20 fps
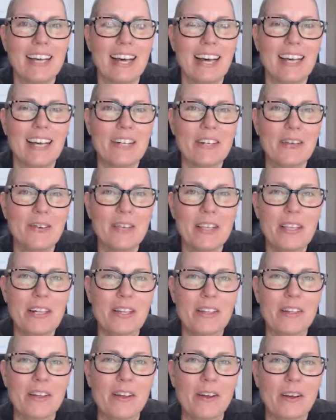I know that
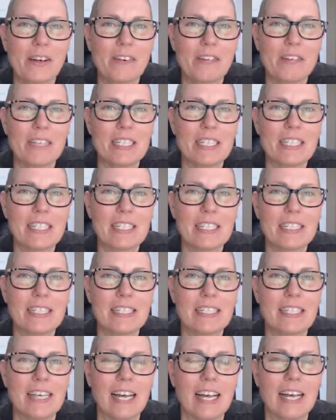a lot of us,
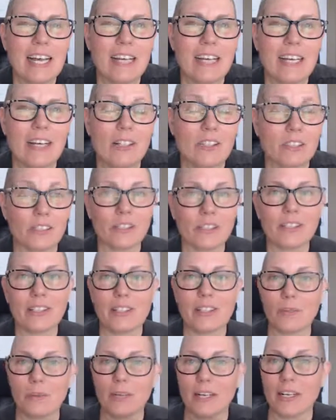uh,
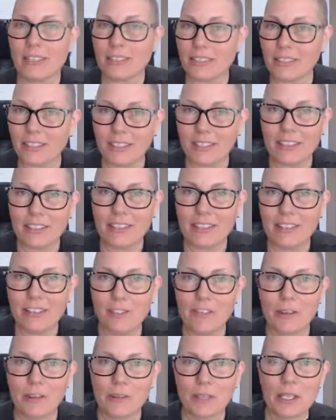certainly when I started,
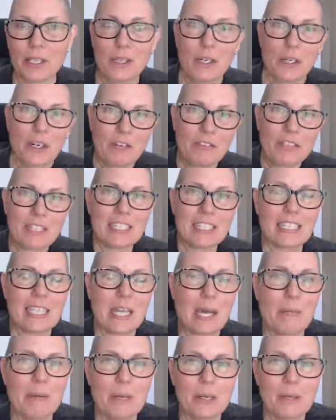felt really nervous
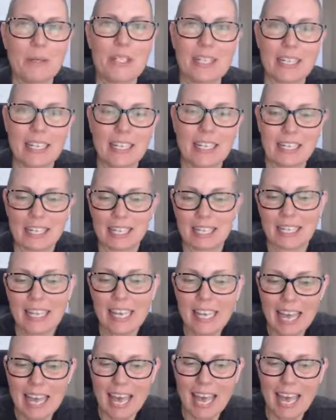about selling.
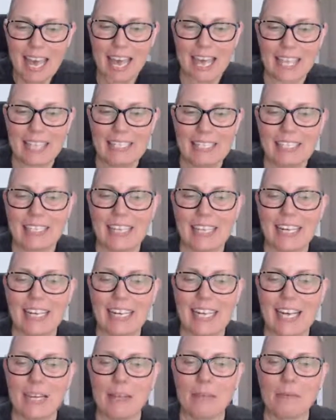And uh,
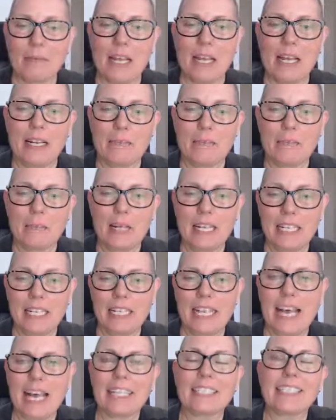I admitted
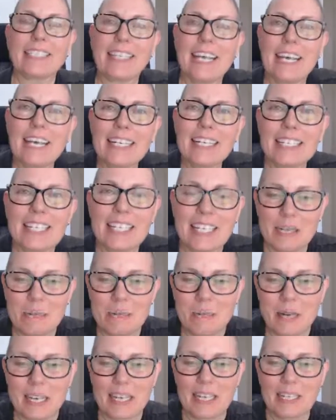last night in
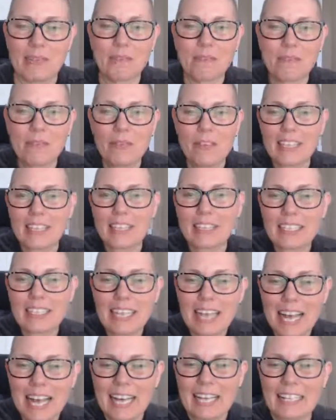my
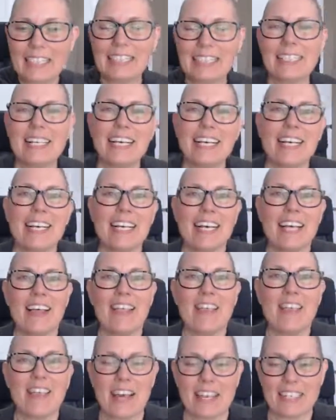class
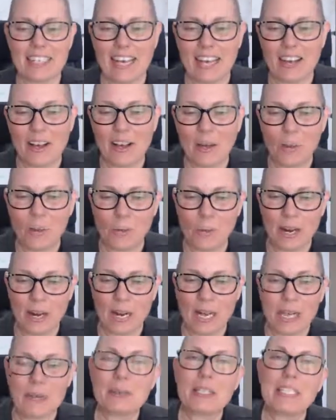that when
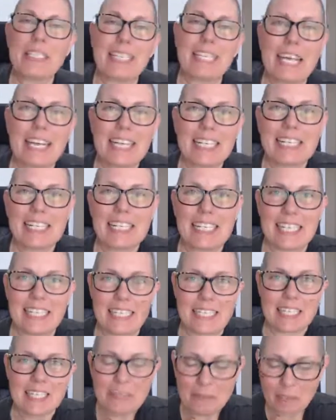I was
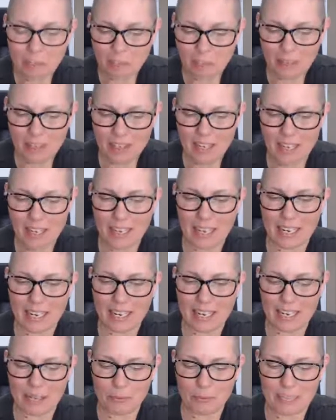nineteen and
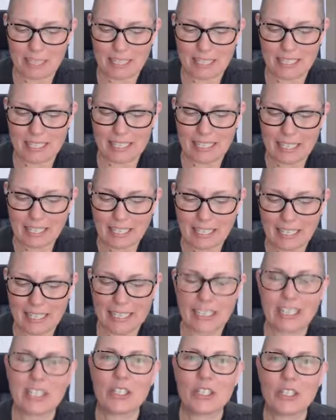I was
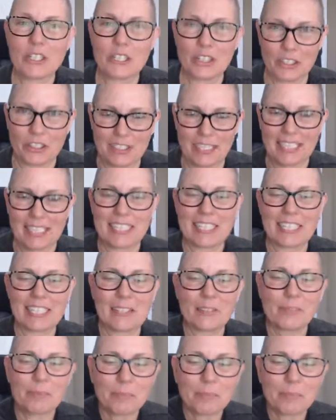selling insurance,